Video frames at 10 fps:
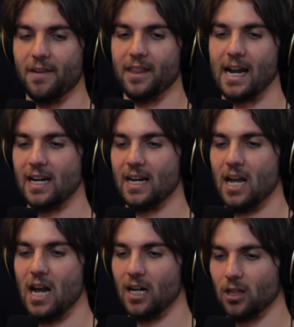that
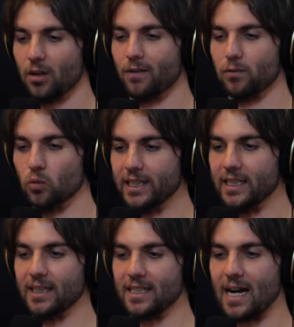a lot of
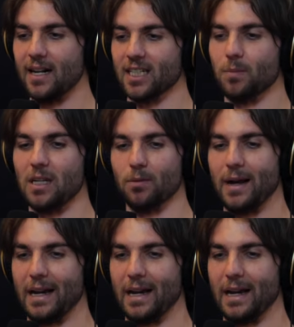really talented people